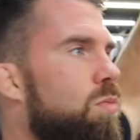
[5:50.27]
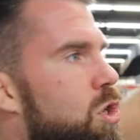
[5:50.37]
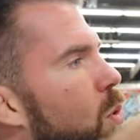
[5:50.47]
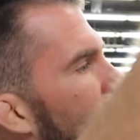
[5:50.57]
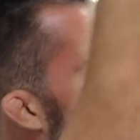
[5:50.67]

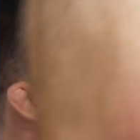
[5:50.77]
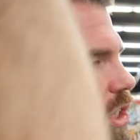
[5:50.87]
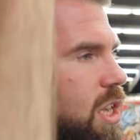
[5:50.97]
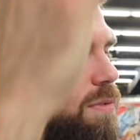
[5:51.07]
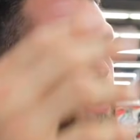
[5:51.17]
doing
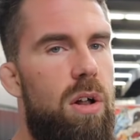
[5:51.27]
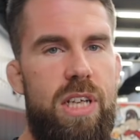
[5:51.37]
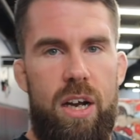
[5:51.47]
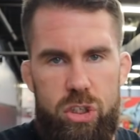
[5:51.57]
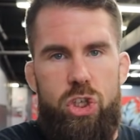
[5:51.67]
this and they fall
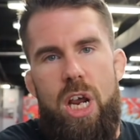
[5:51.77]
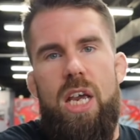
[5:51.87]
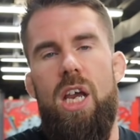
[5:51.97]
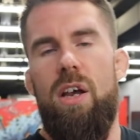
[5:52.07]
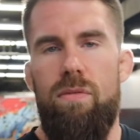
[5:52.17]
down
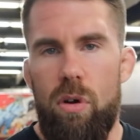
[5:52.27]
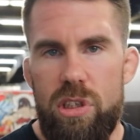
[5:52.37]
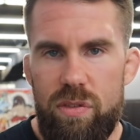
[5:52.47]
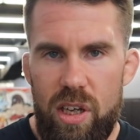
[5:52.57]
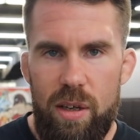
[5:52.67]
shaking
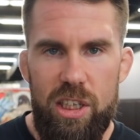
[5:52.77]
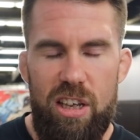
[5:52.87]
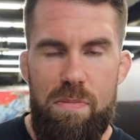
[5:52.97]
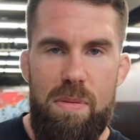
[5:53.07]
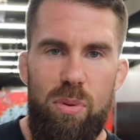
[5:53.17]
convulsively
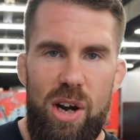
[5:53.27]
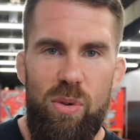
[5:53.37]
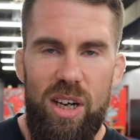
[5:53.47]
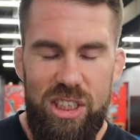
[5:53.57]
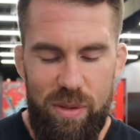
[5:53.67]
because they've been
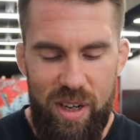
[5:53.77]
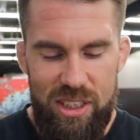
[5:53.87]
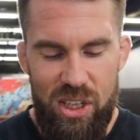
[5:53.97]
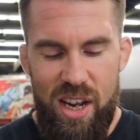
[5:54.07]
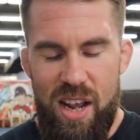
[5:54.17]
brainwashed so
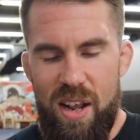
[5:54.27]
much.